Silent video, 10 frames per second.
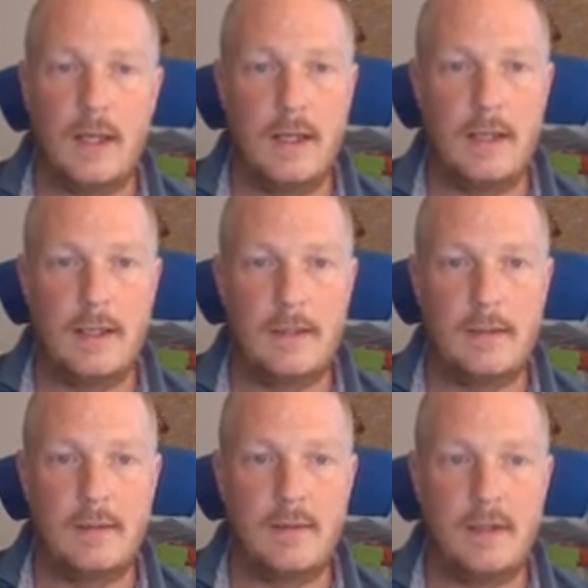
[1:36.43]

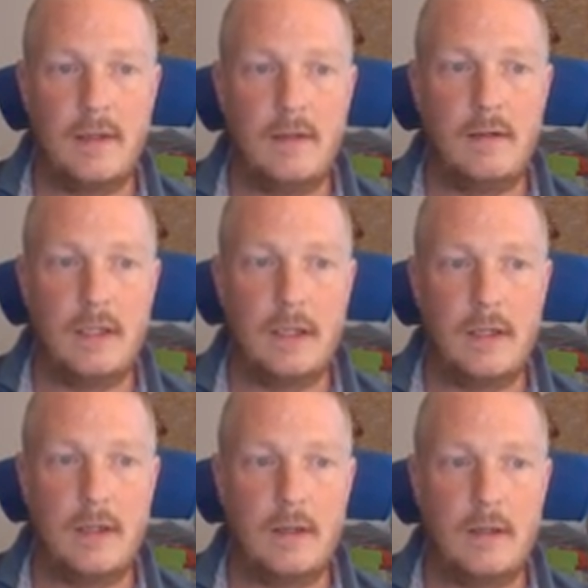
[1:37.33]
And in
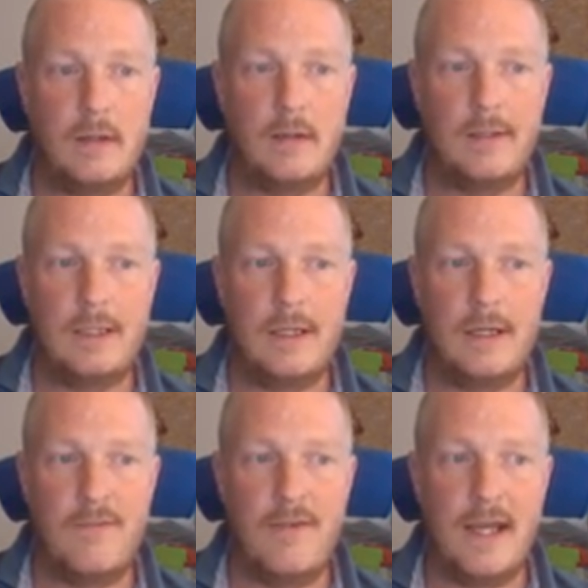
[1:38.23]
an
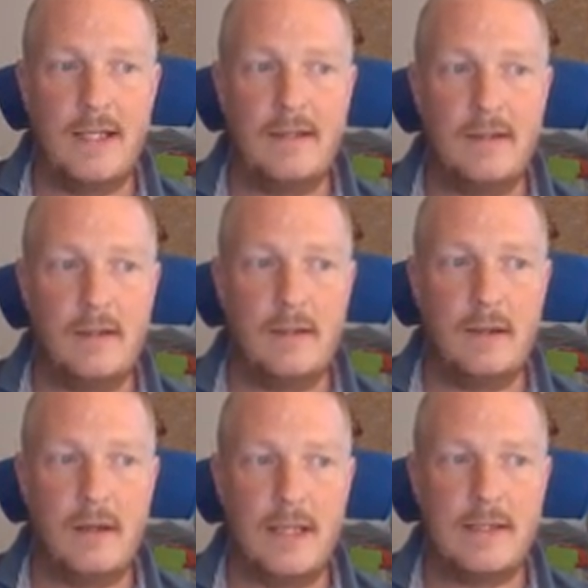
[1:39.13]
event,
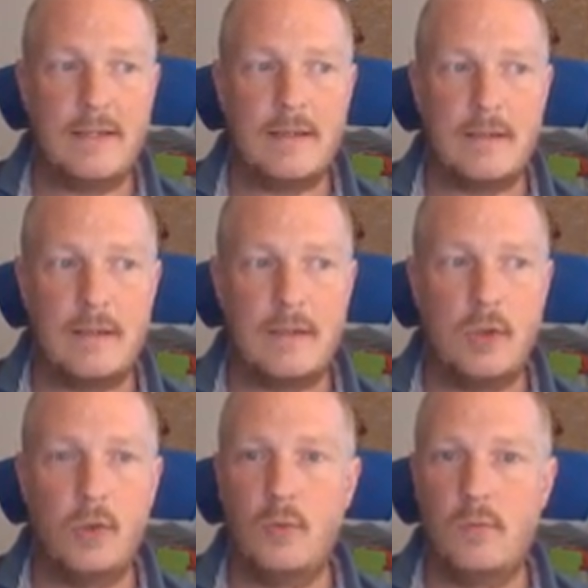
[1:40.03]
let's
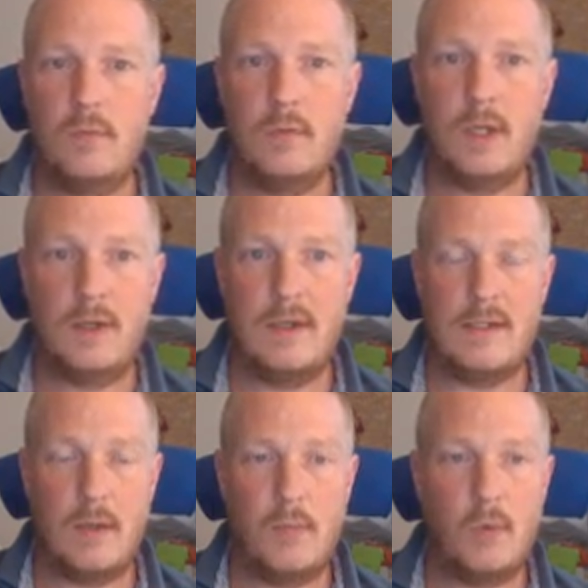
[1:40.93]
assume there is
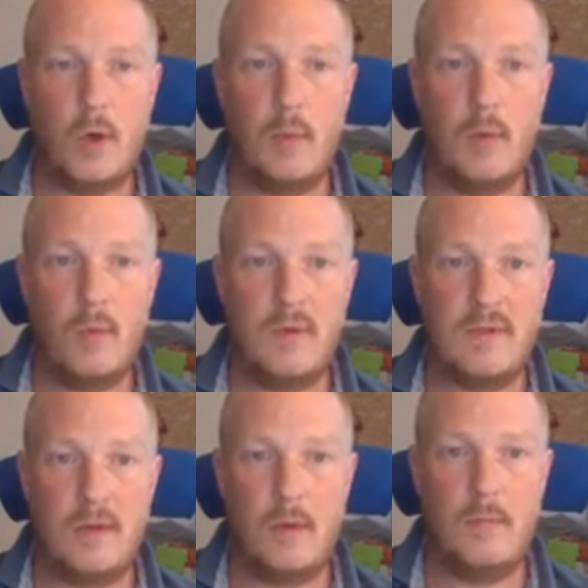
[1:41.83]
some problem with
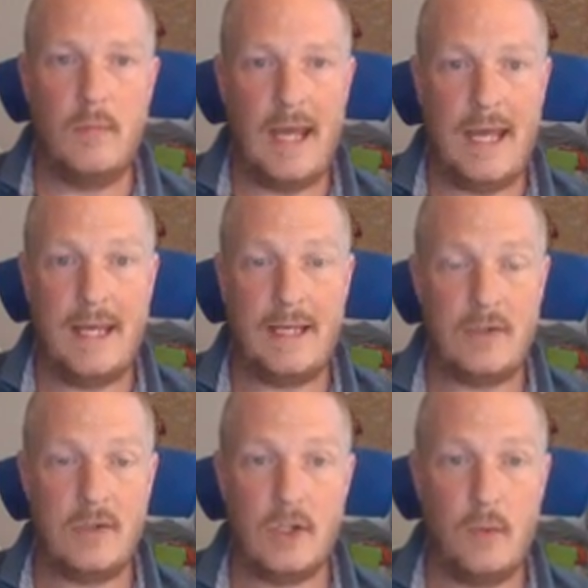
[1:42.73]
some
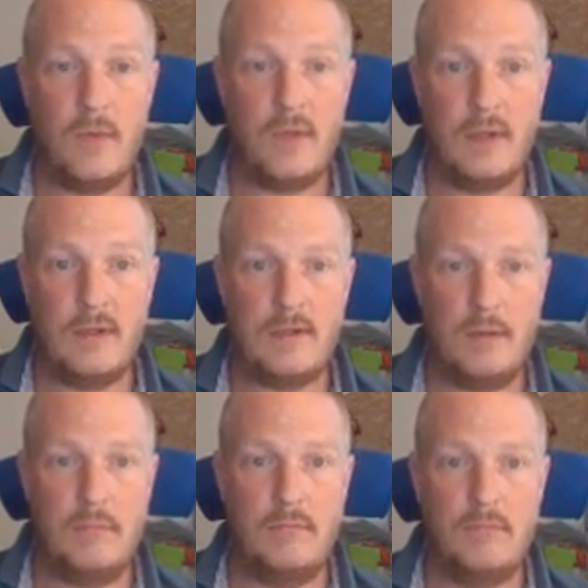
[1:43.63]
eggs or something,
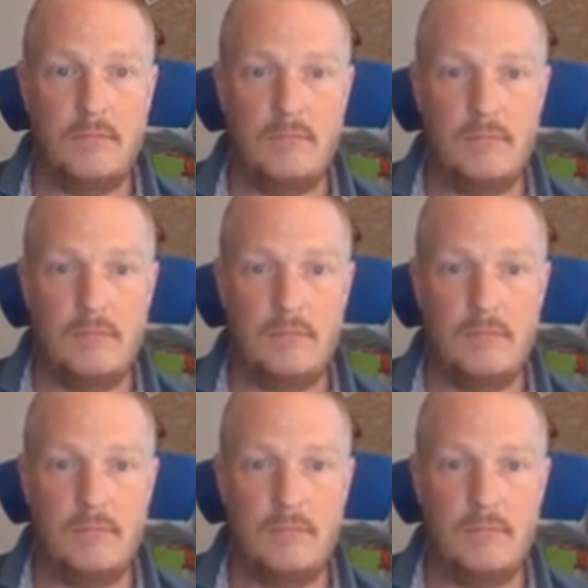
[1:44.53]
some